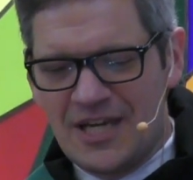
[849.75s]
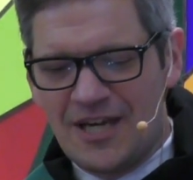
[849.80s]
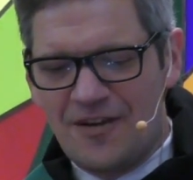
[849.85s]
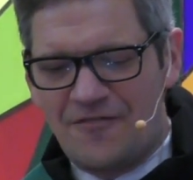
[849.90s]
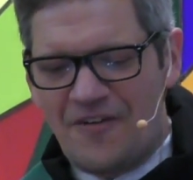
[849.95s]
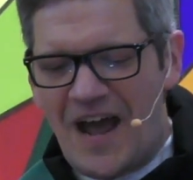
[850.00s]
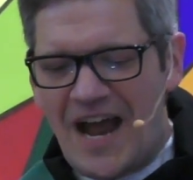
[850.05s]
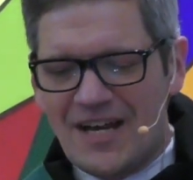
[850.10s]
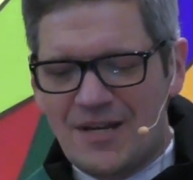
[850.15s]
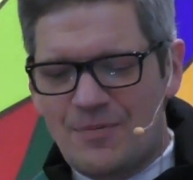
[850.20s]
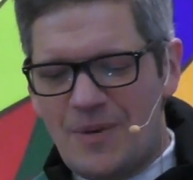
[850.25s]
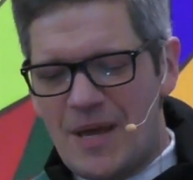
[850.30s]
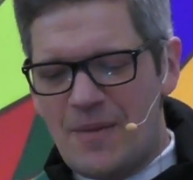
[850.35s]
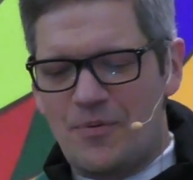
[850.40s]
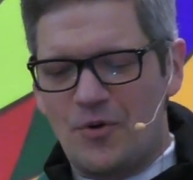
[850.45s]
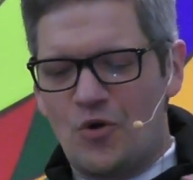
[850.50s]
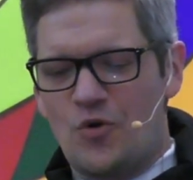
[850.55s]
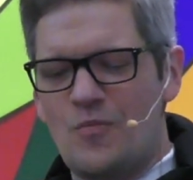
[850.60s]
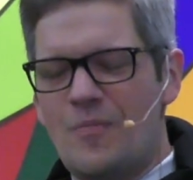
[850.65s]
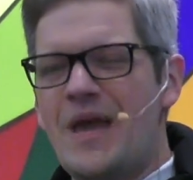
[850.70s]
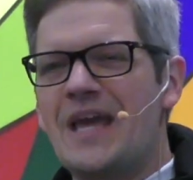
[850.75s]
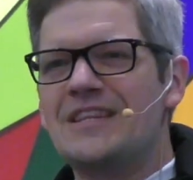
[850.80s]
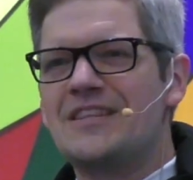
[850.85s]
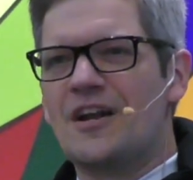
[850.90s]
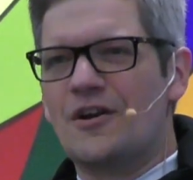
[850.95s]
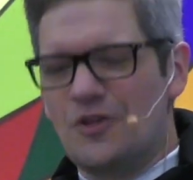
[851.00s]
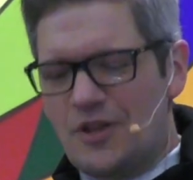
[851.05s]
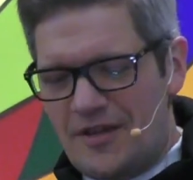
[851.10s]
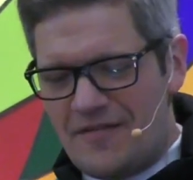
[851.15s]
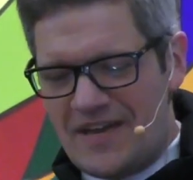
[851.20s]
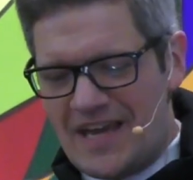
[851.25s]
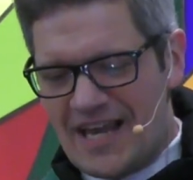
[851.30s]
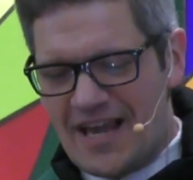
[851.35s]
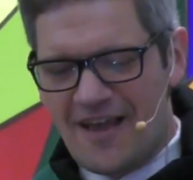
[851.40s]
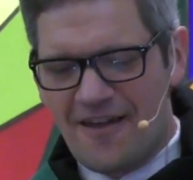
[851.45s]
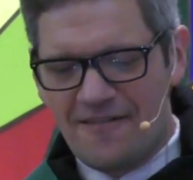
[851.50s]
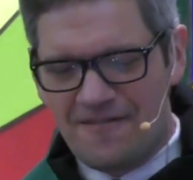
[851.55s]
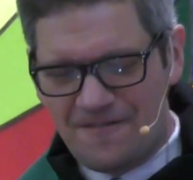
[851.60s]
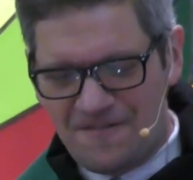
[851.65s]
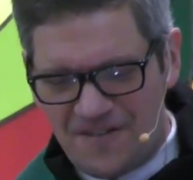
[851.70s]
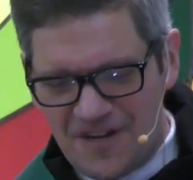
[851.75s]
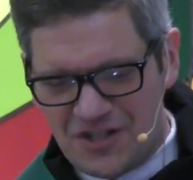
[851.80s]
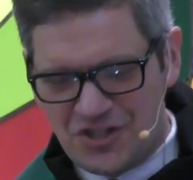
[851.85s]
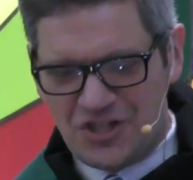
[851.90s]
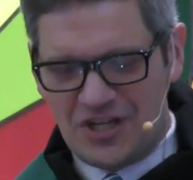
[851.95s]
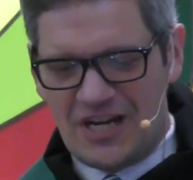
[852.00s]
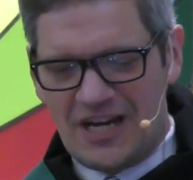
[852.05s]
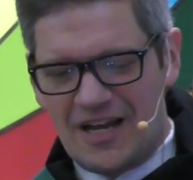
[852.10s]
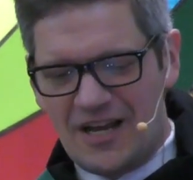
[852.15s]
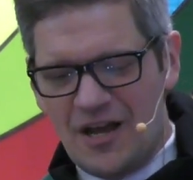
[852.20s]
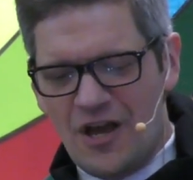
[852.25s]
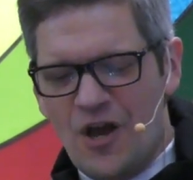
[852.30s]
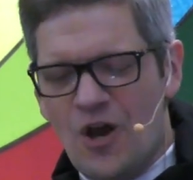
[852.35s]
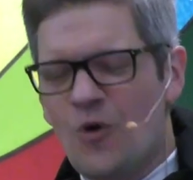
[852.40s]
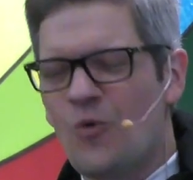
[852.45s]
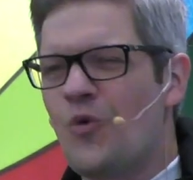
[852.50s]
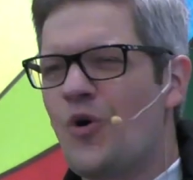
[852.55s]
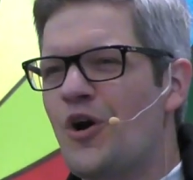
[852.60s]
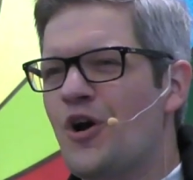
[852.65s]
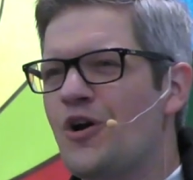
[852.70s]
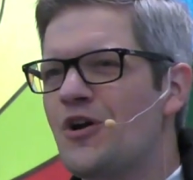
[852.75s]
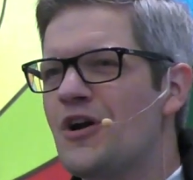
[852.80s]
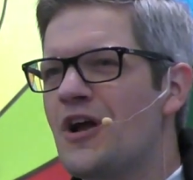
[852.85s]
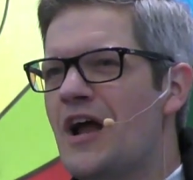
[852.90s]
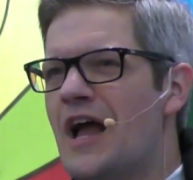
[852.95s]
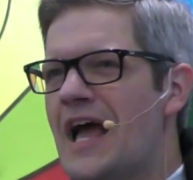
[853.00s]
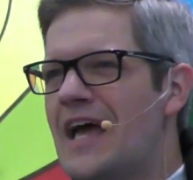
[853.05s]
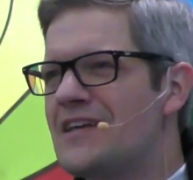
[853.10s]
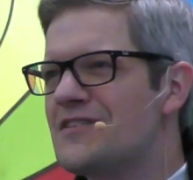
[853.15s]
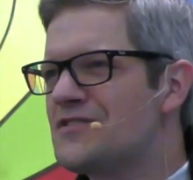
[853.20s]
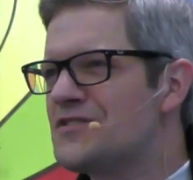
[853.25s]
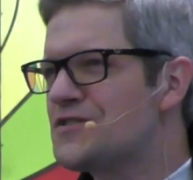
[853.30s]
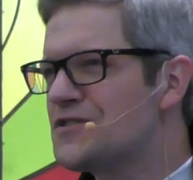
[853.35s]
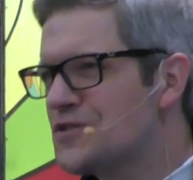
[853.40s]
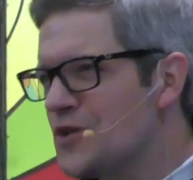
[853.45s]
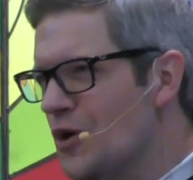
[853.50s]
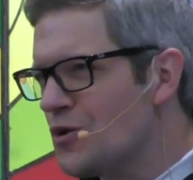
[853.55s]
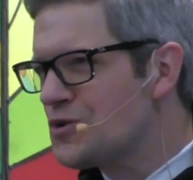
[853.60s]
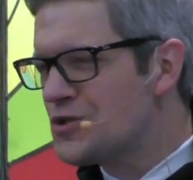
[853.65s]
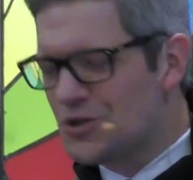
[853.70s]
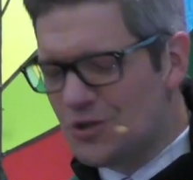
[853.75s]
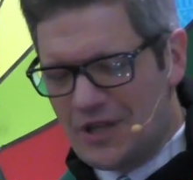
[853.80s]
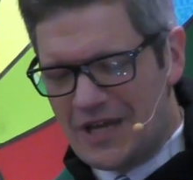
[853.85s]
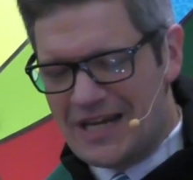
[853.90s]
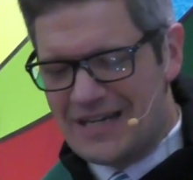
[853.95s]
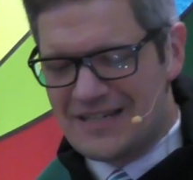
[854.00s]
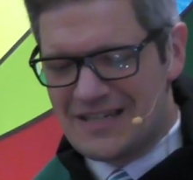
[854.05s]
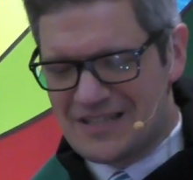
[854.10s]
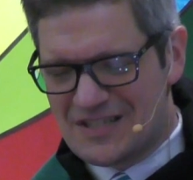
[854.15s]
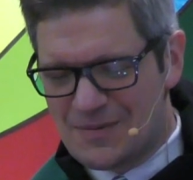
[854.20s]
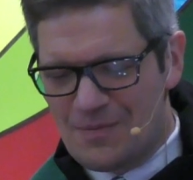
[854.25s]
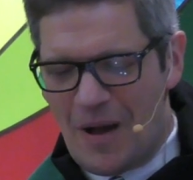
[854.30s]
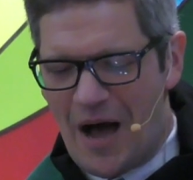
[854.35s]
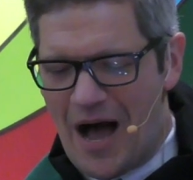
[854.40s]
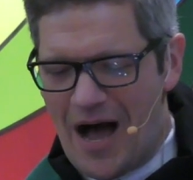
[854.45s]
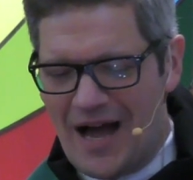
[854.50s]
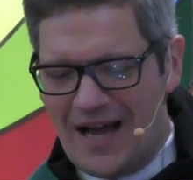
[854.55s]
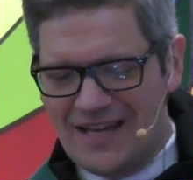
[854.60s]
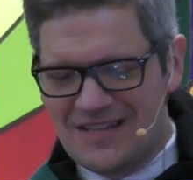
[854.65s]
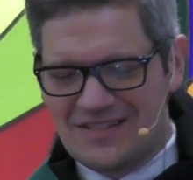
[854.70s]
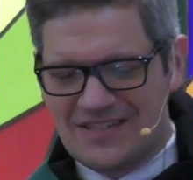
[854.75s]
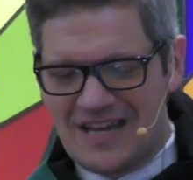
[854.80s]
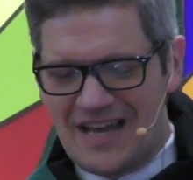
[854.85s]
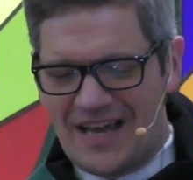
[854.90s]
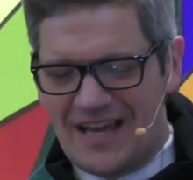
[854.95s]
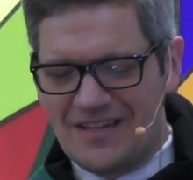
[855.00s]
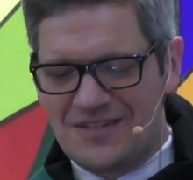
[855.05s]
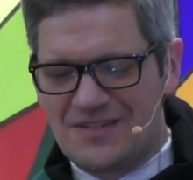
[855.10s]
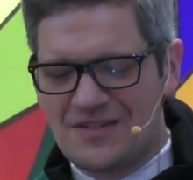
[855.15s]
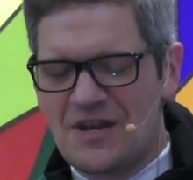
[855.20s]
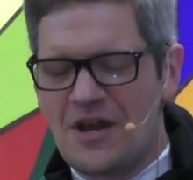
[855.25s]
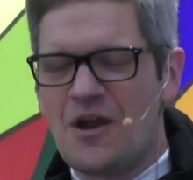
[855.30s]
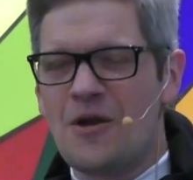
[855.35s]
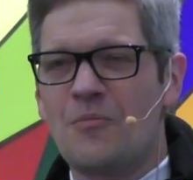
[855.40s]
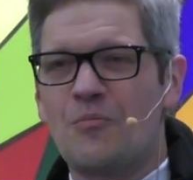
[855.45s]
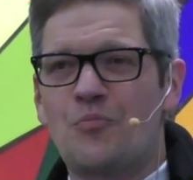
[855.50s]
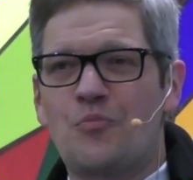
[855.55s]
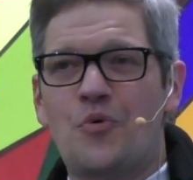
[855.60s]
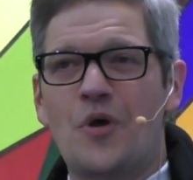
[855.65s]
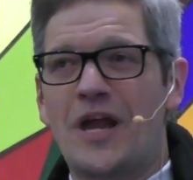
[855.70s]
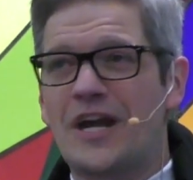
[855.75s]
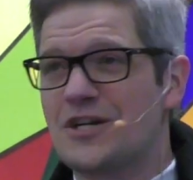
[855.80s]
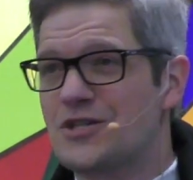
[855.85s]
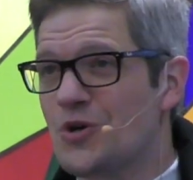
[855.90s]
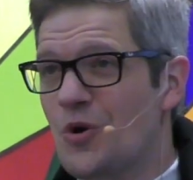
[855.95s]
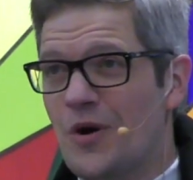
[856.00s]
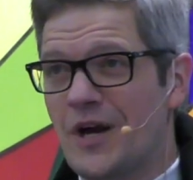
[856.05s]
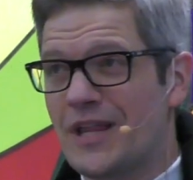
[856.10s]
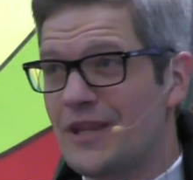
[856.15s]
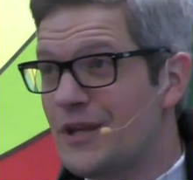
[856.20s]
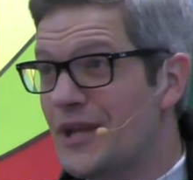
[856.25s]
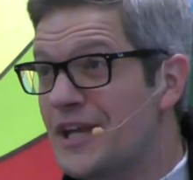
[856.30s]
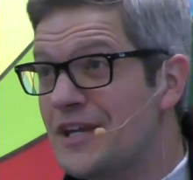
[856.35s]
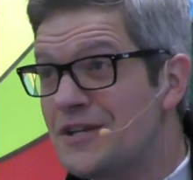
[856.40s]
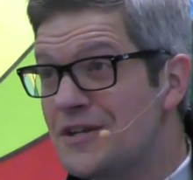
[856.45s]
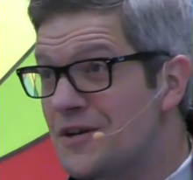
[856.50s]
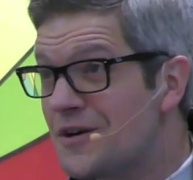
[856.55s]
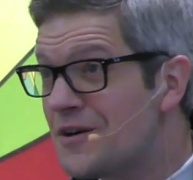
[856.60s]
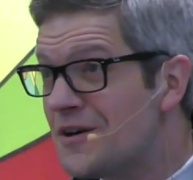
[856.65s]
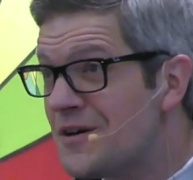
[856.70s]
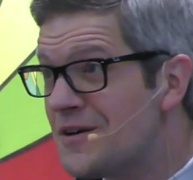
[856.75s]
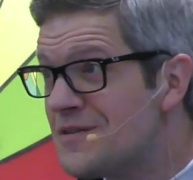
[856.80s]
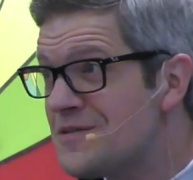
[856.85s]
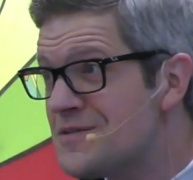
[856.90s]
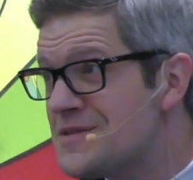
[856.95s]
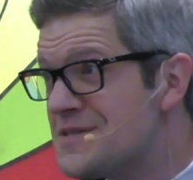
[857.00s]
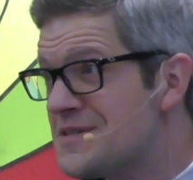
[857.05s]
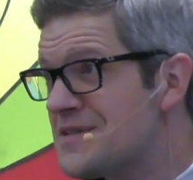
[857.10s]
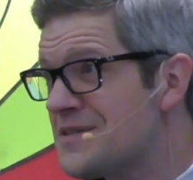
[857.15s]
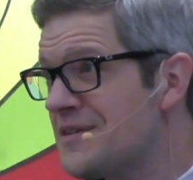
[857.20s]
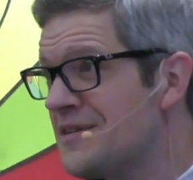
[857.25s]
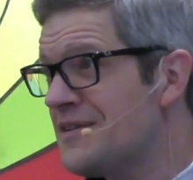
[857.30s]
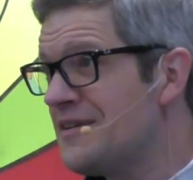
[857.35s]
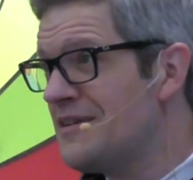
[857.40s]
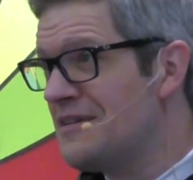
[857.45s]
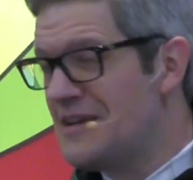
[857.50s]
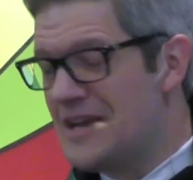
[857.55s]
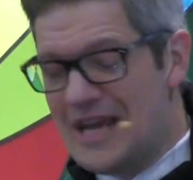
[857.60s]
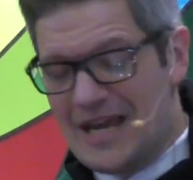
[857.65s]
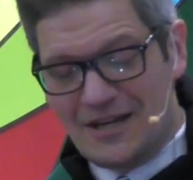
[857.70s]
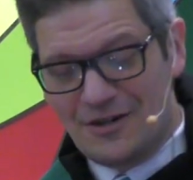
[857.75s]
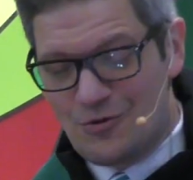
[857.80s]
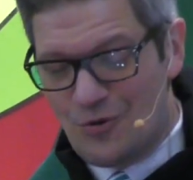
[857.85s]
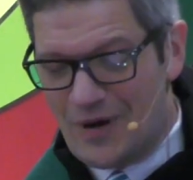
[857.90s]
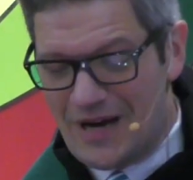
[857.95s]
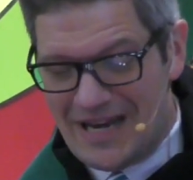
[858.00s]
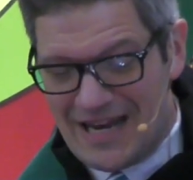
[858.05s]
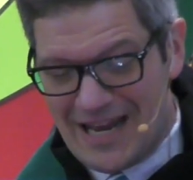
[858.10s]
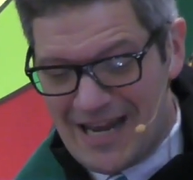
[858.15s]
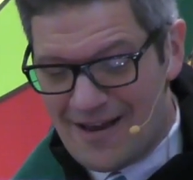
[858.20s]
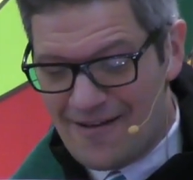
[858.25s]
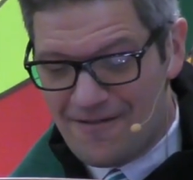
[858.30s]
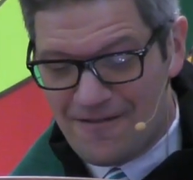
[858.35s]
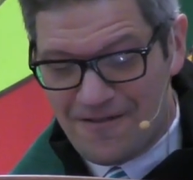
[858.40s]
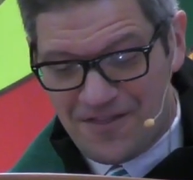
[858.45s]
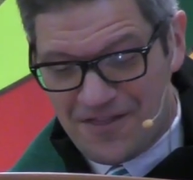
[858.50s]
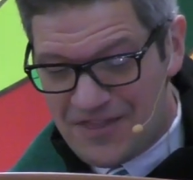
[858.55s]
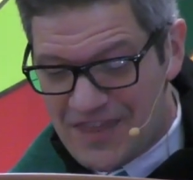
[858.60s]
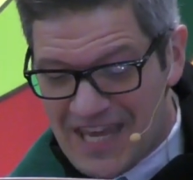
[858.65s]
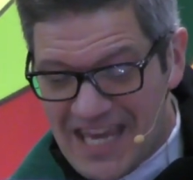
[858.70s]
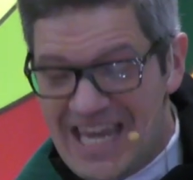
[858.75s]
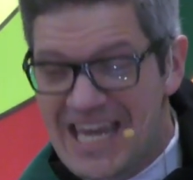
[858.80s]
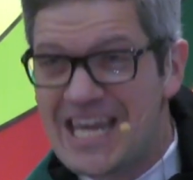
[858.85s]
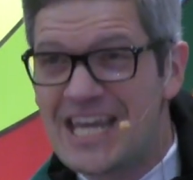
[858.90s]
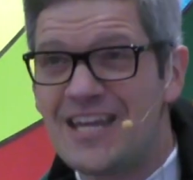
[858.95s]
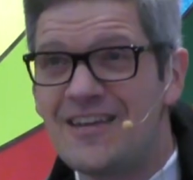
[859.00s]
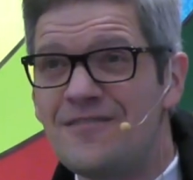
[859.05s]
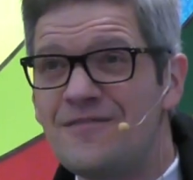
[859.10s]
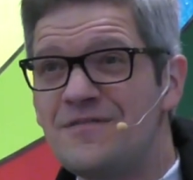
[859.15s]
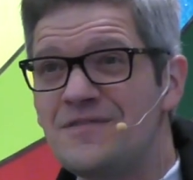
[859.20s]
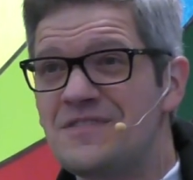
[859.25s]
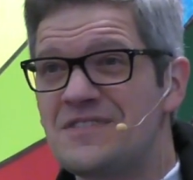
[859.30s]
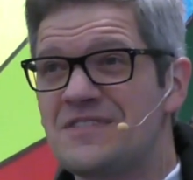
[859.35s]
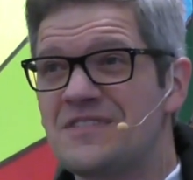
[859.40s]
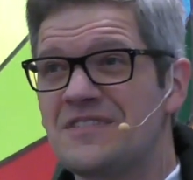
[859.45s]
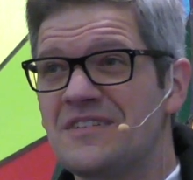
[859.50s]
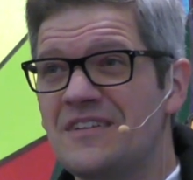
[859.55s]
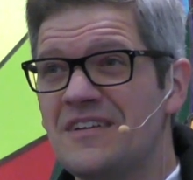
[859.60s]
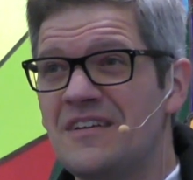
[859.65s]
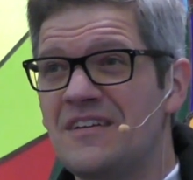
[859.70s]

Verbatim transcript: In fact, people who made their living fishing were as socially despised as predatory lenders and greedy thieves,